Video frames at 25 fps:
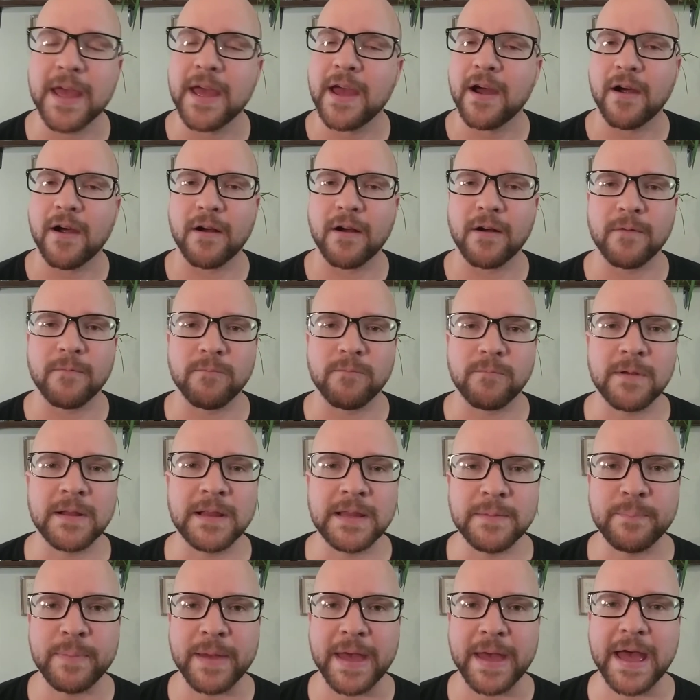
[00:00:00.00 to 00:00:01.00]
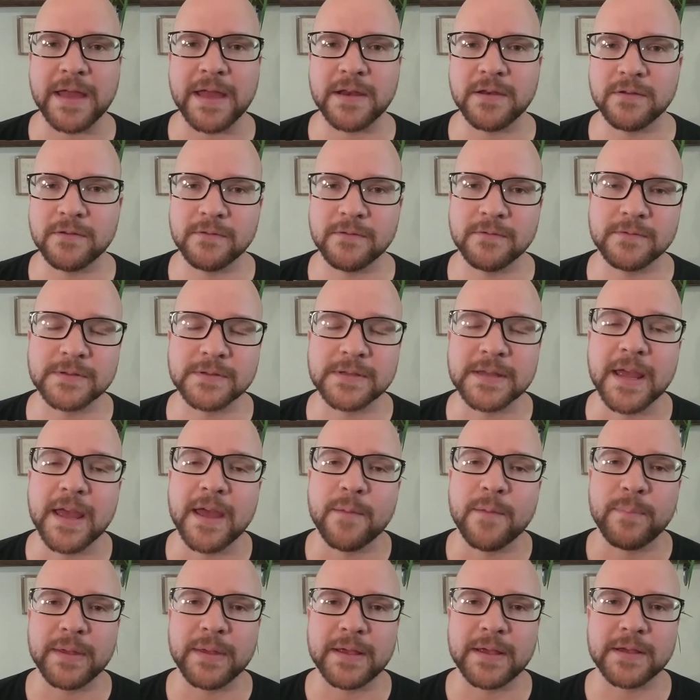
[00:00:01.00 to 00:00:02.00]
are really bad news
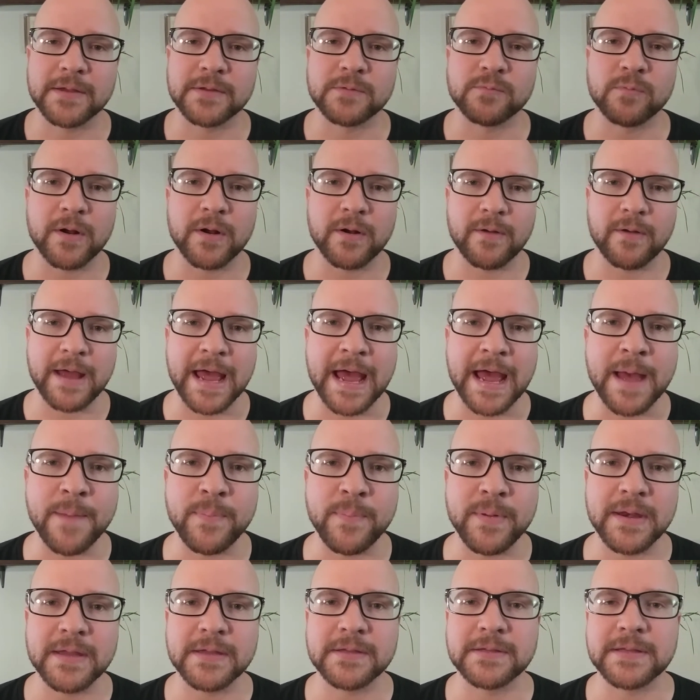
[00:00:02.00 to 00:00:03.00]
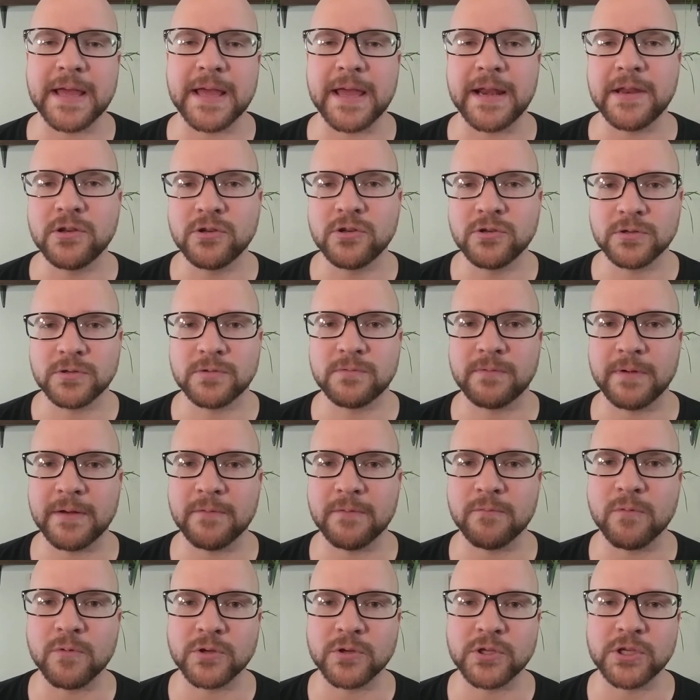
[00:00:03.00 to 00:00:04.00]
because what will happen is that interest rate
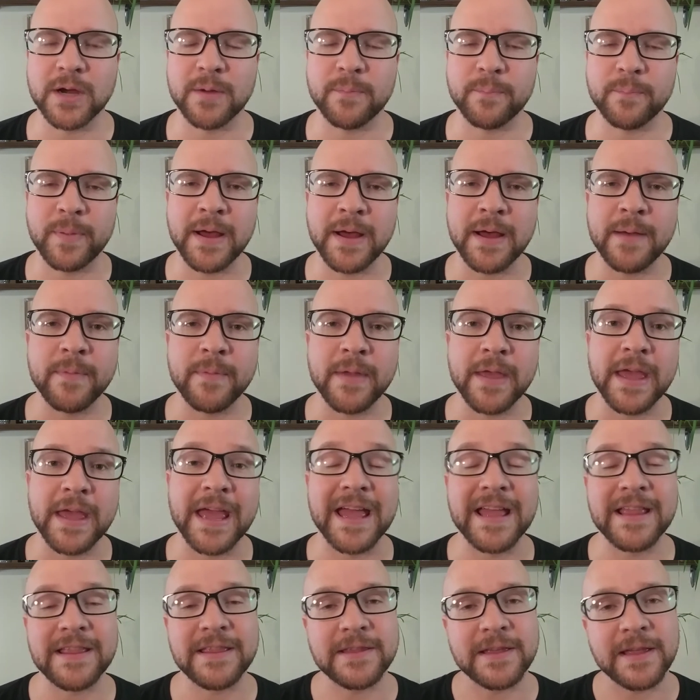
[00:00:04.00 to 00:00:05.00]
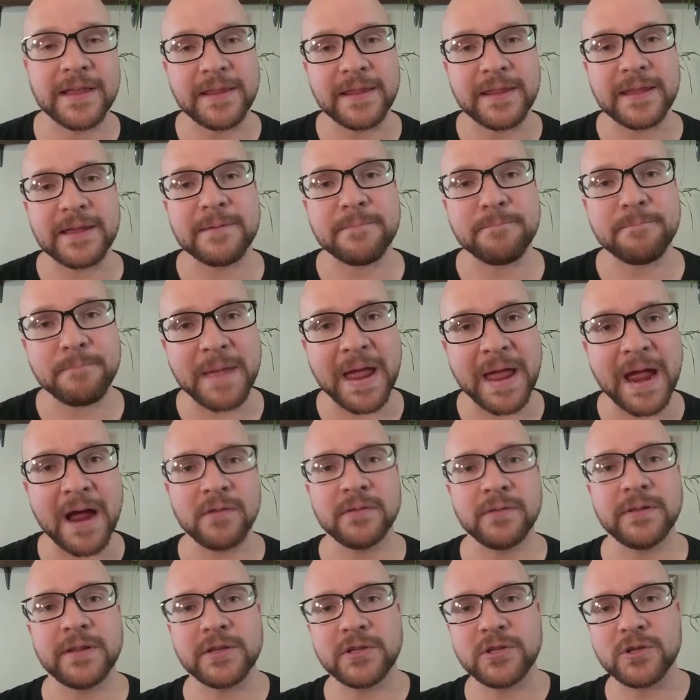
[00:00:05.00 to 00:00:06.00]
will jump up and then the
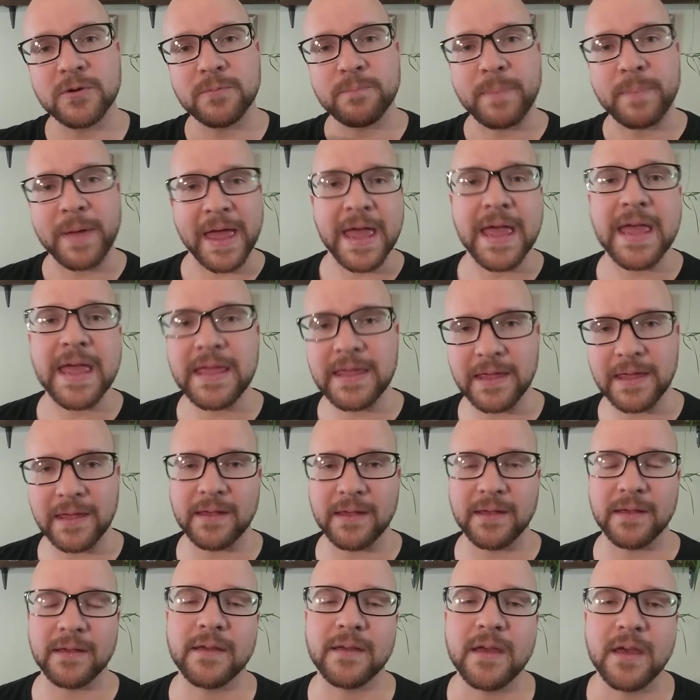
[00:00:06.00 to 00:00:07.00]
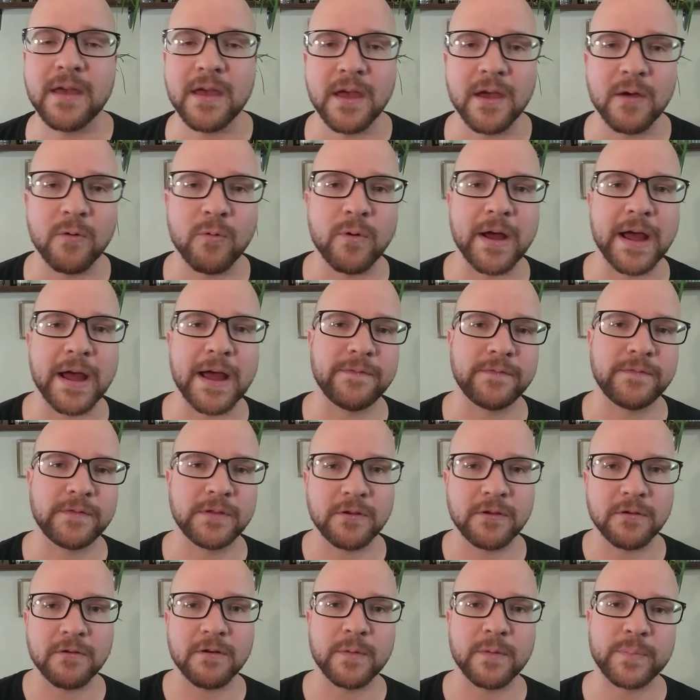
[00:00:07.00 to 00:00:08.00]
amount that you're paying will have to
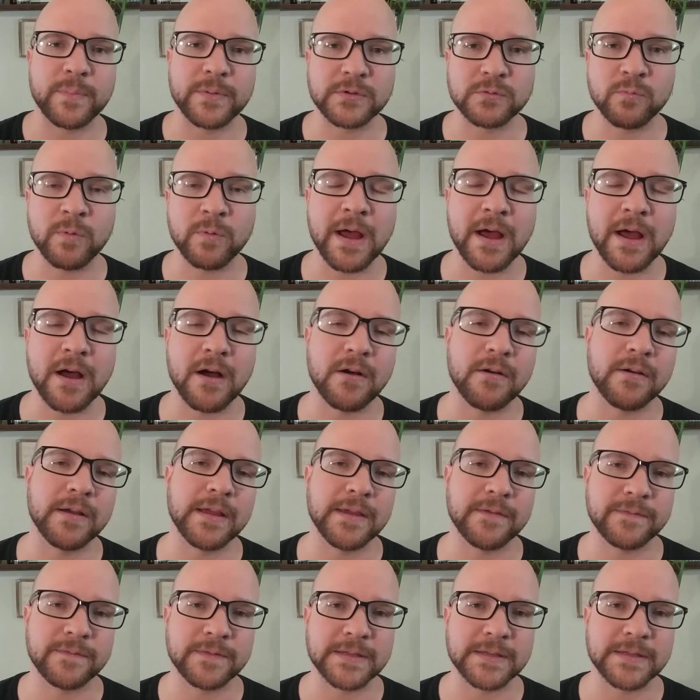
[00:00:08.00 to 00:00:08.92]
go up as well if the